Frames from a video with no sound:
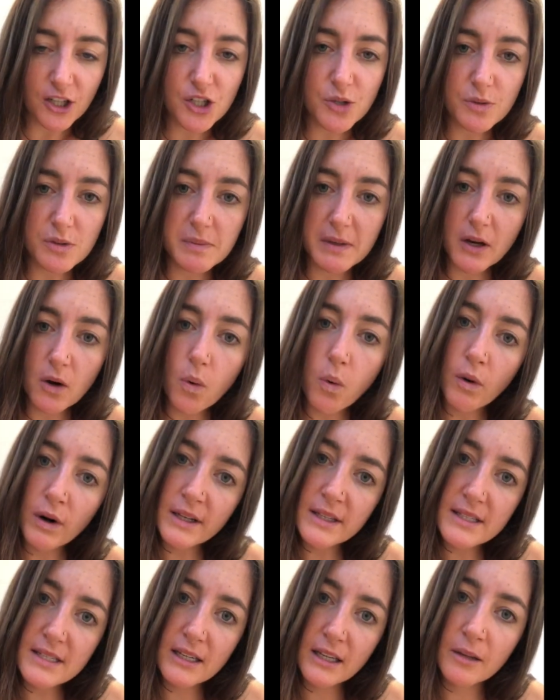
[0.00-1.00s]
She was being
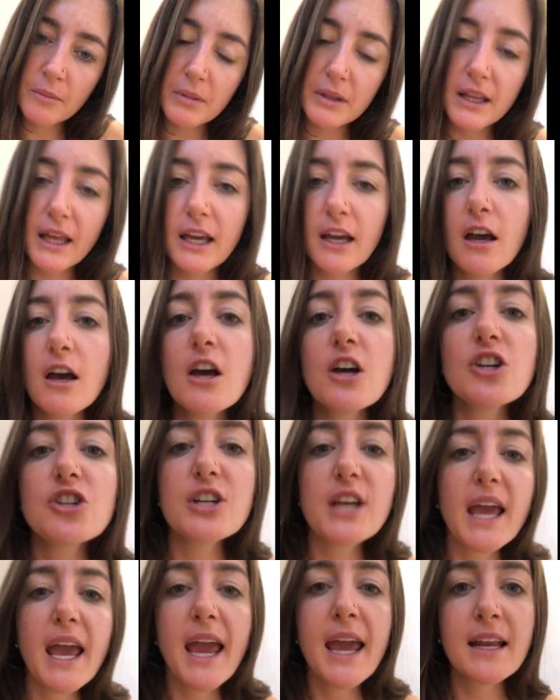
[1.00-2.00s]
quarantined, but like
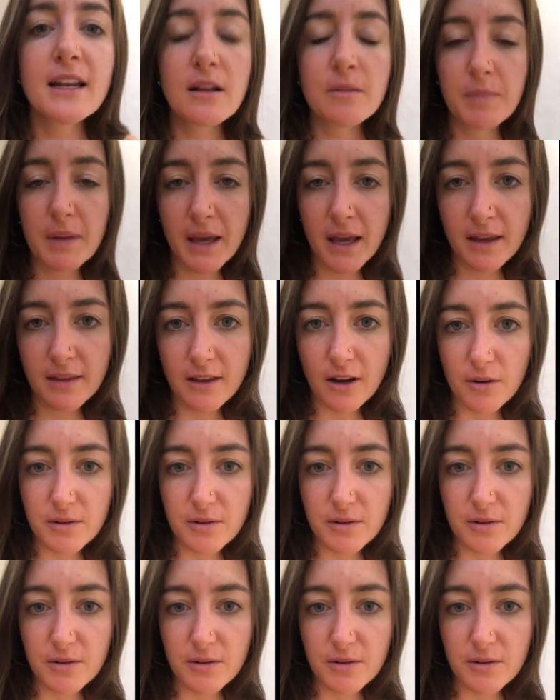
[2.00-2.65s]
she hated being in there.